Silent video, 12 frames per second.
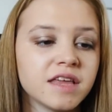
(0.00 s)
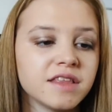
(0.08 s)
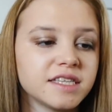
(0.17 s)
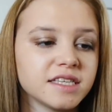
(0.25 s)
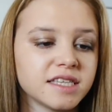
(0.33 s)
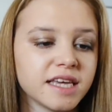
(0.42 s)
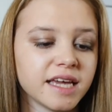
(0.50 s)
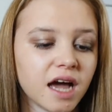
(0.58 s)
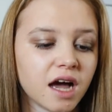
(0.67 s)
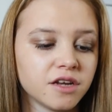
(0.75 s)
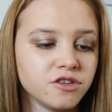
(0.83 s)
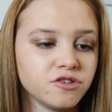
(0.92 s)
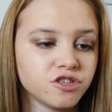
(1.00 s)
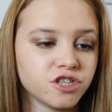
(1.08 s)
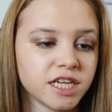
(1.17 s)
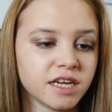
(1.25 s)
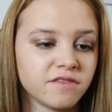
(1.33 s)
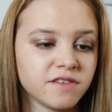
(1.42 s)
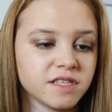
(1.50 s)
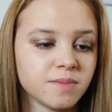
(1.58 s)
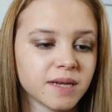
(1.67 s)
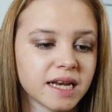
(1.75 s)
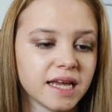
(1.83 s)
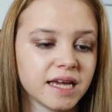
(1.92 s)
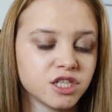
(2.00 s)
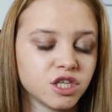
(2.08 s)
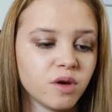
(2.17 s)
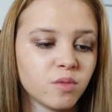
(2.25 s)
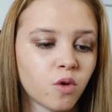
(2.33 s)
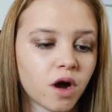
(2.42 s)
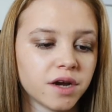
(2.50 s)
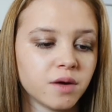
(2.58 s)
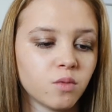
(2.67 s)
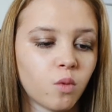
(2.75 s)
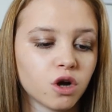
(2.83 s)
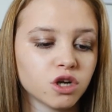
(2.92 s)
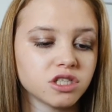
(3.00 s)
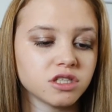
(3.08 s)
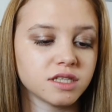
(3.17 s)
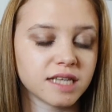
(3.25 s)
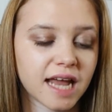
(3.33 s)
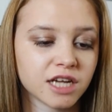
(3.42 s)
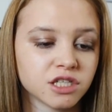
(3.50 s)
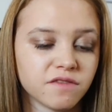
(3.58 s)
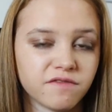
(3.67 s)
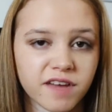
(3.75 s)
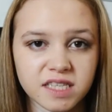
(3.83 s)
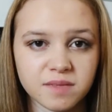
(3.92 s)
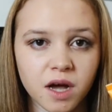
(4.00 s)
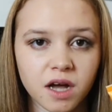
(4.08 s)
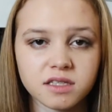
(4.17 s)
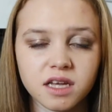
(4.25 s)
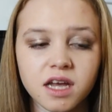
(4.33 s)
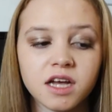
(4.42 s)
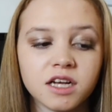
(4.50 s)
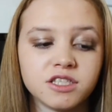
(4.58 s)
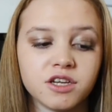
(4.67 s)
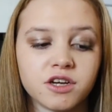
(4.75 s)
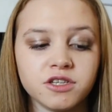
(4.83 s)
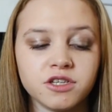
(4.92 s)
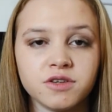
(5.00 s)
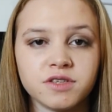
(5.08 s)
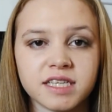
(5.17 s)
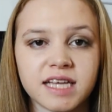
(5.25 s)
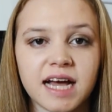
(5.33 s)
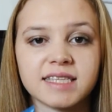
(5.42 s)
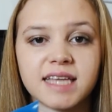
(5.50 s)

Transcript: This is the Neutrogena Visibly Clear 2-in-1 wash / face mask. So you can use this as